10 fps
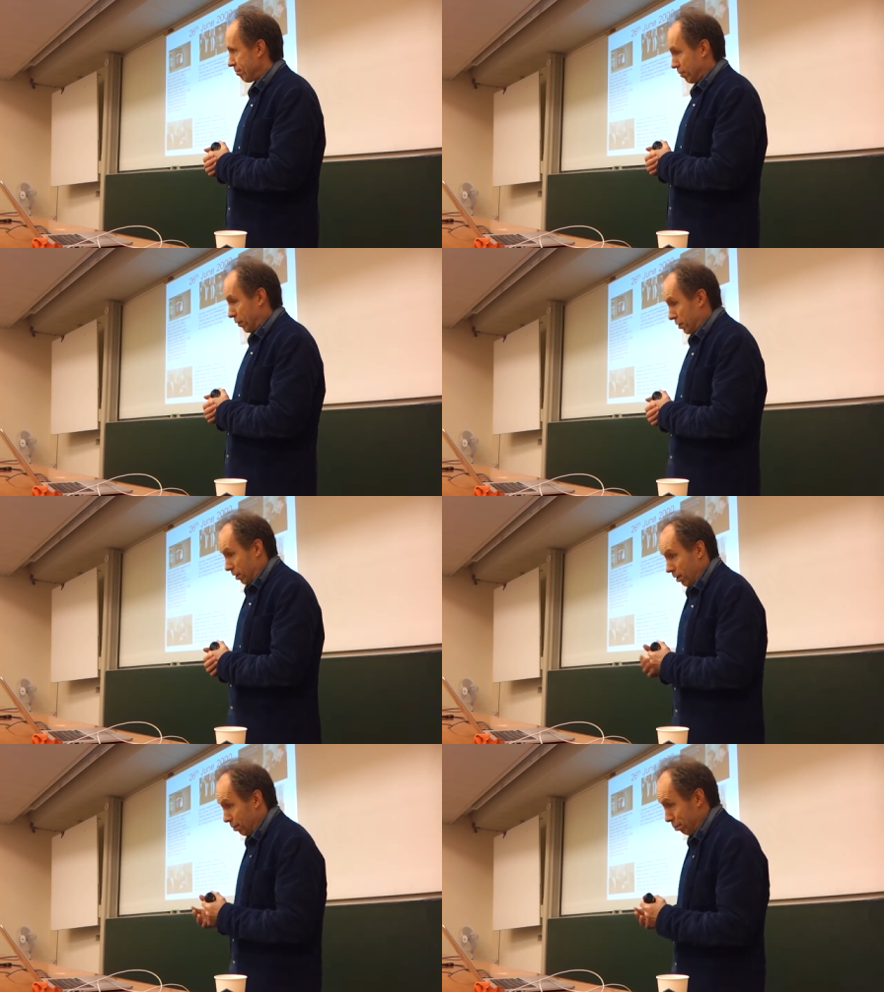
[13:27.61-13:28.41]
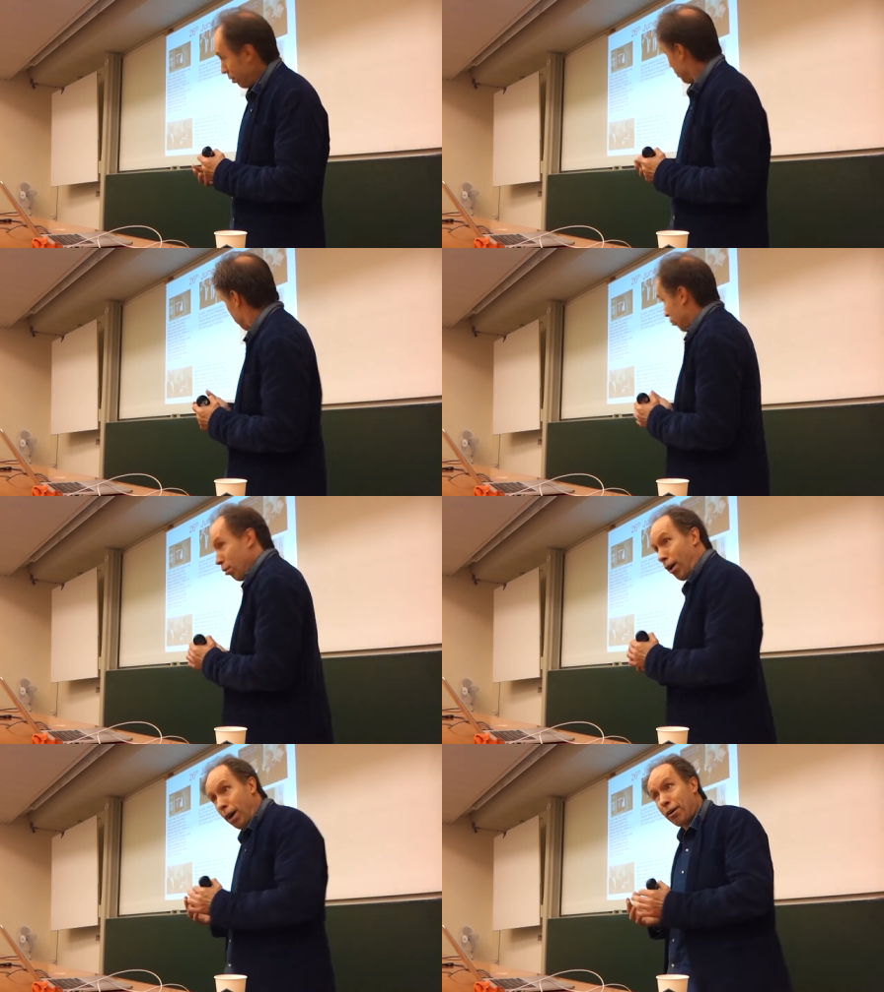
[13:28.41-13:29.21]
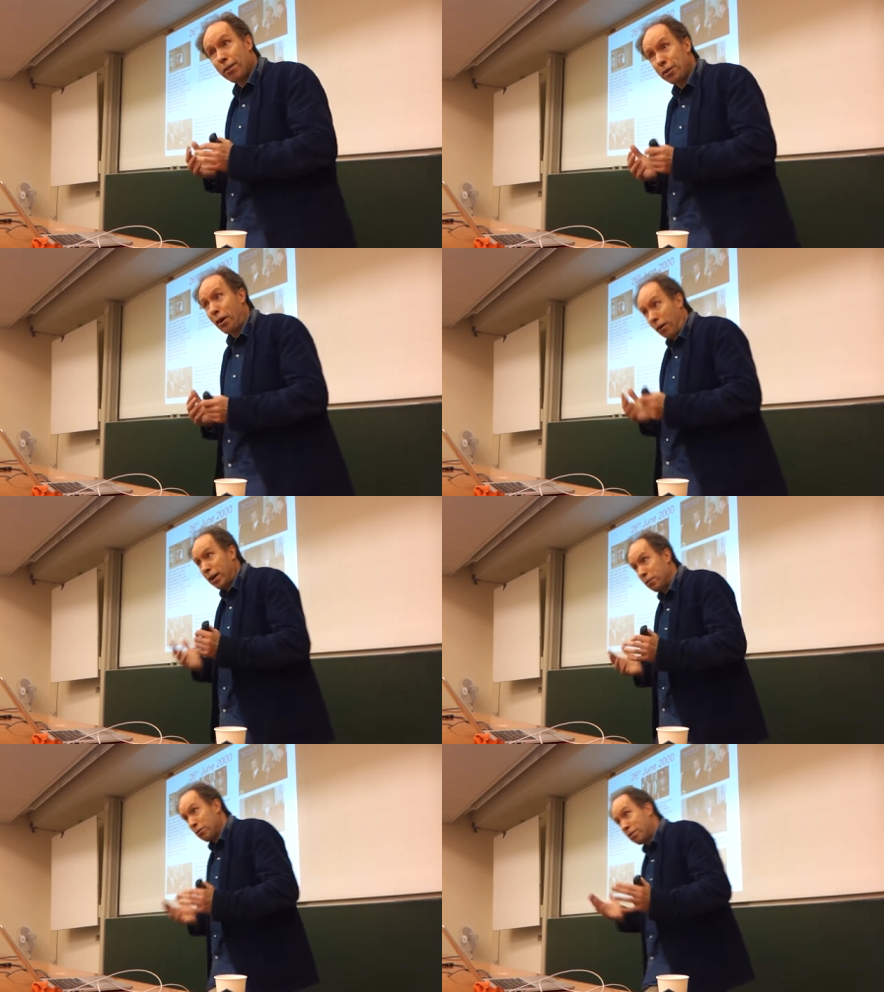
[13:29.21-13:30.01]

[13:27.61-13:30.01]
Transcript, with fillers: So he said, ah, well, you know, I could do